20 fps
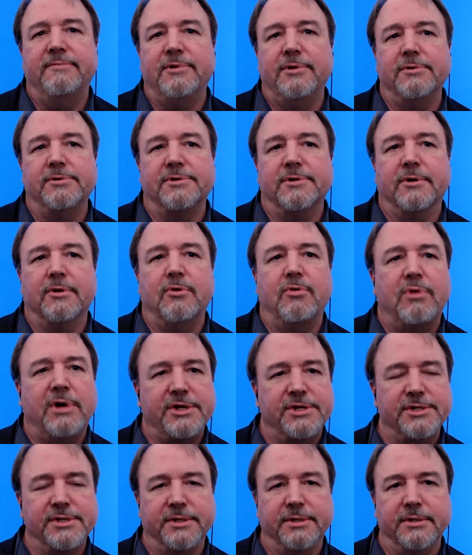user
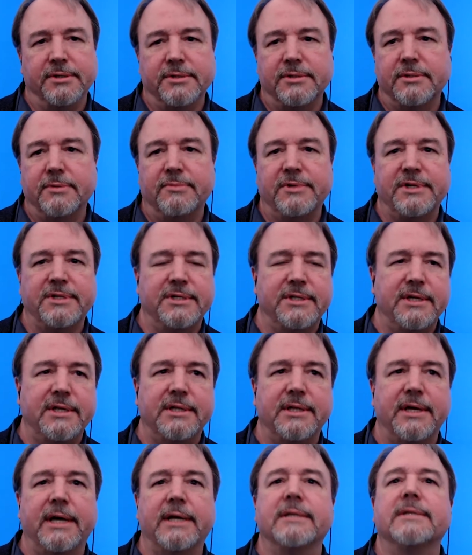questions. We see
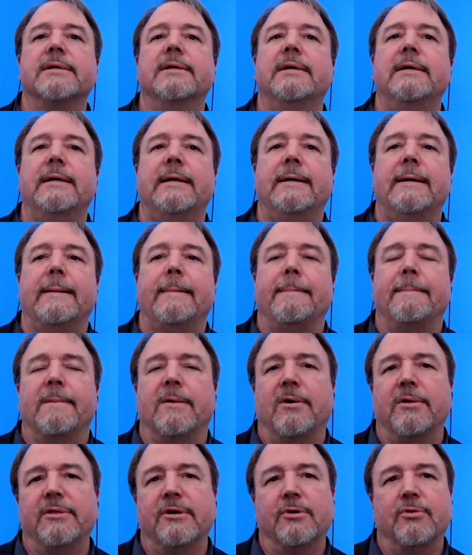that
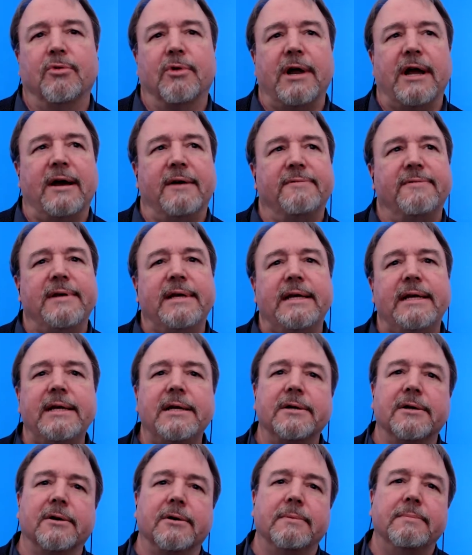on the graph
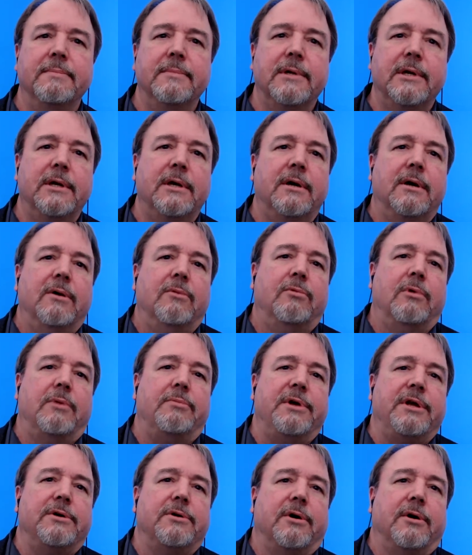here, what
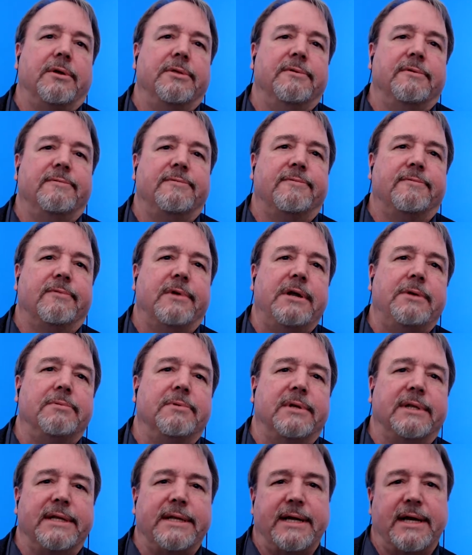we call the
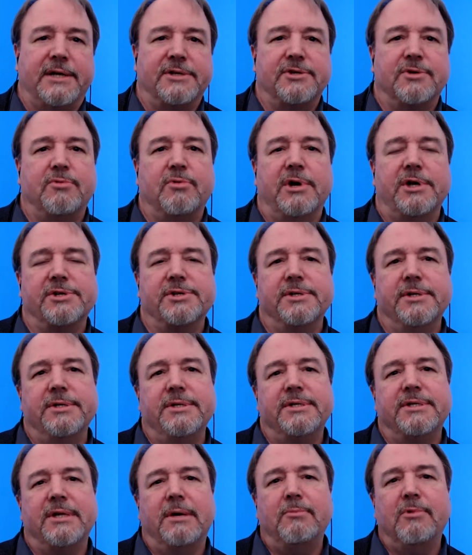frequently asked
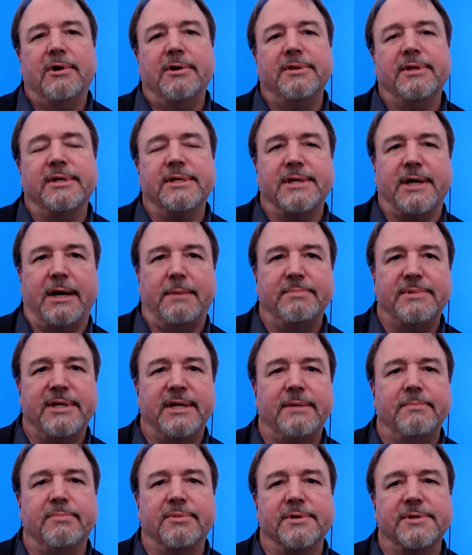questions, somewhere in the top
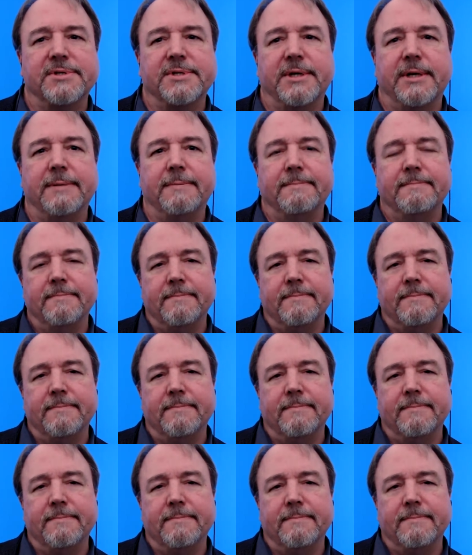10%,